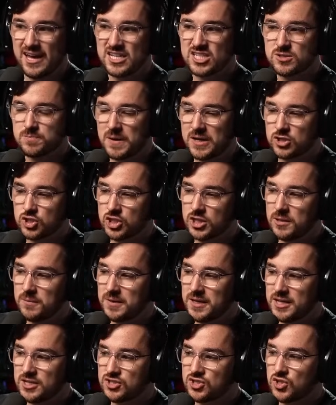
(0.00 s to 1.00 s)
especially
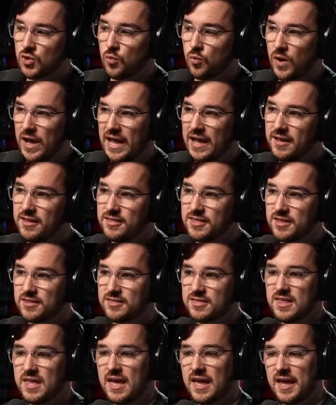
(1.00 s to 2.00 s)
because the way
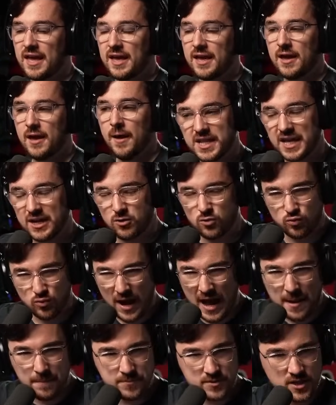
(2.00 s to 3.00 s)
that they like
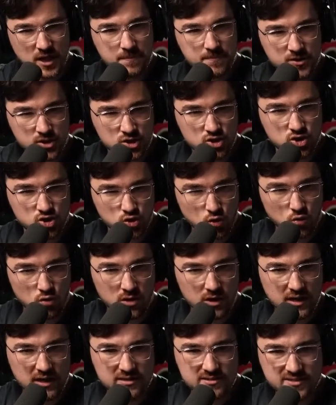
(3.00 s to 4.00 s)
wrapped up the
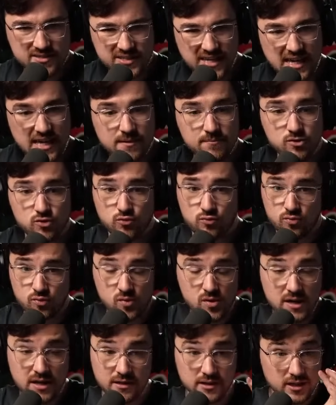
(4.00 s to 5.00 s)
story seemed
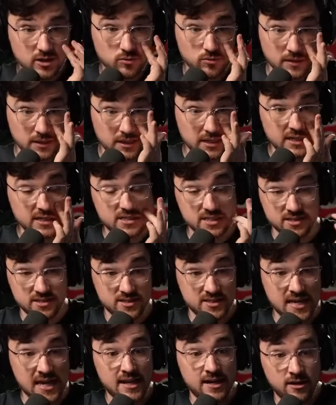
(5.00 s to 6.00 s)
really really to
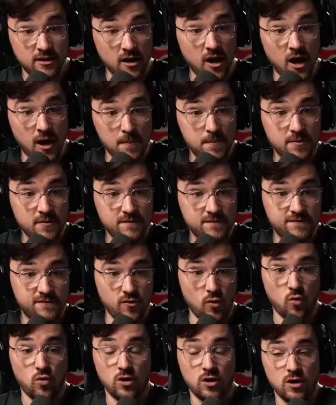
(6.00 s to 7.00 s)
set it up
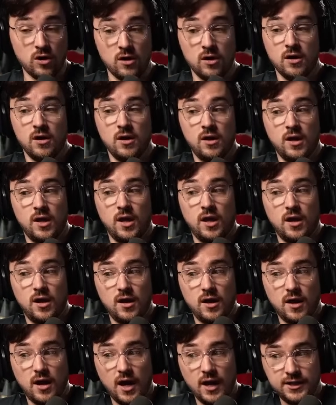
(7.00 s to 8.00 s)
for
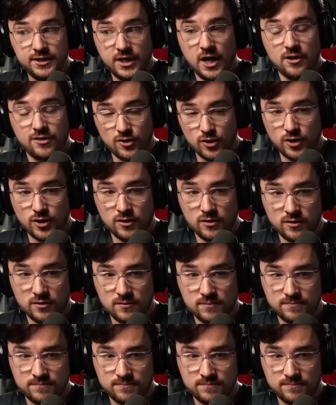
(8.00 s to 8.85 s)
another